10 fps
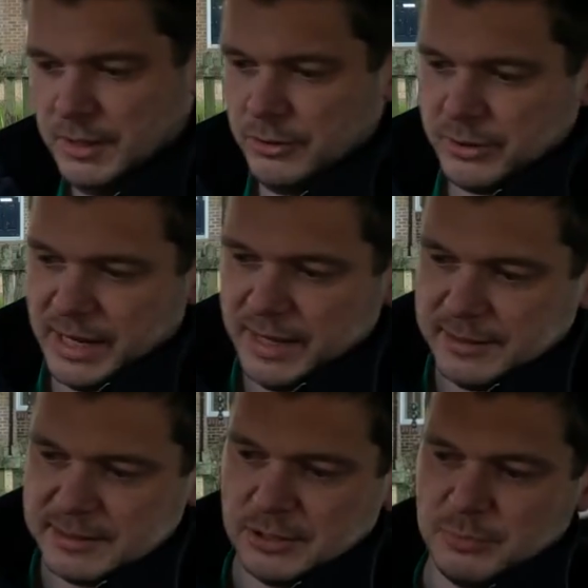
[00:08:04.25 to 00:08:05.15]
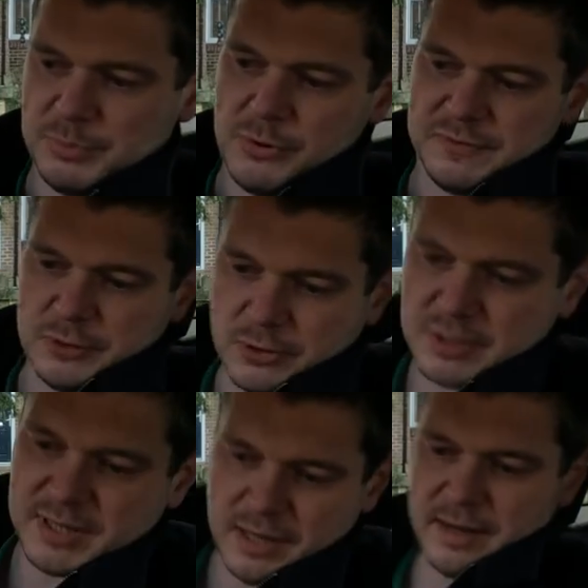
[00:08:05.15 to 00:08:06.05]
Okay, so both
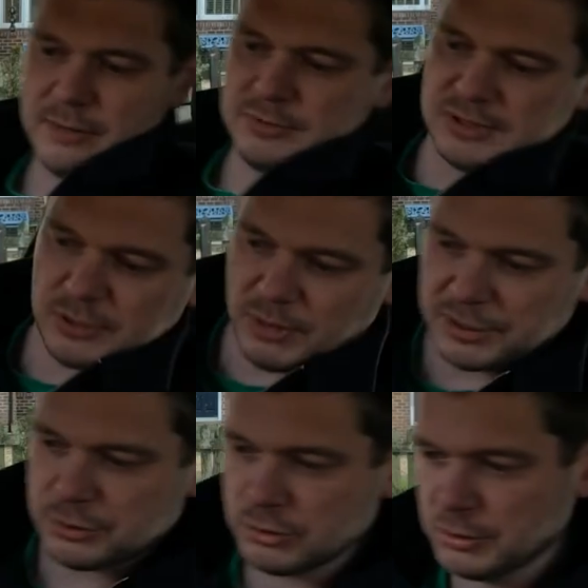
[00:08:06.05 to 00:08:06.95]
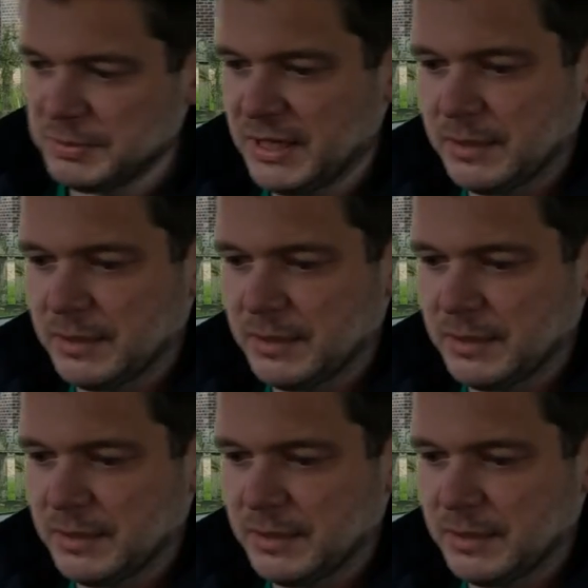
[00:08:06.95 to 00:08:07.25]
Torx are out, so I should be